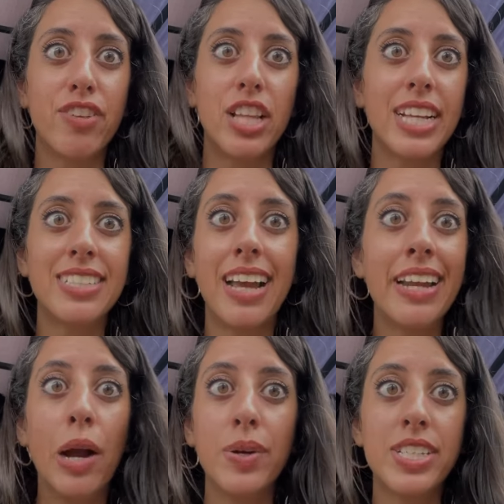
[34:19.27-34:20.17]
10 hours
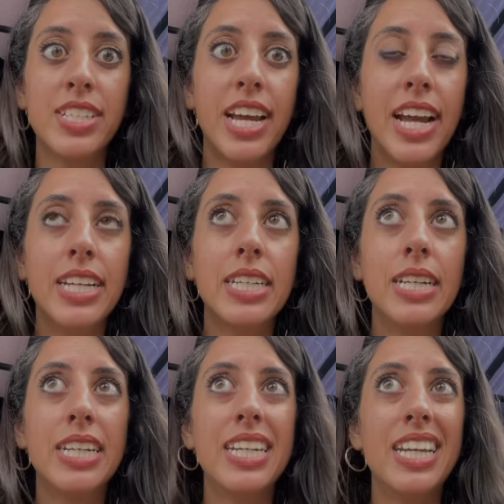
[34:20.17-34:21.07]
a day
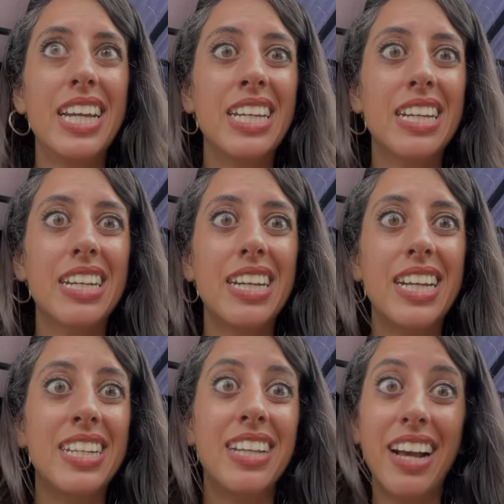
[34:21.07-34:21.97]
at a
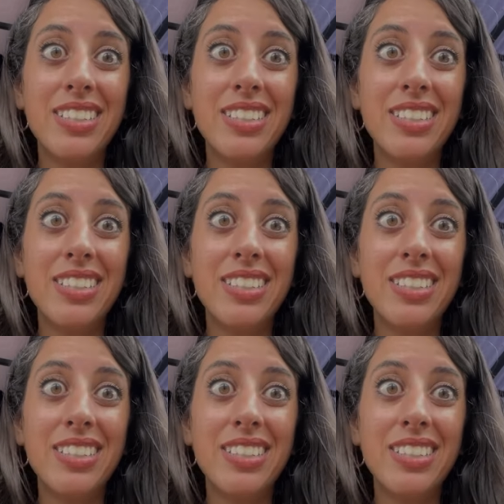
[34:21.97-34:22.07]
desk,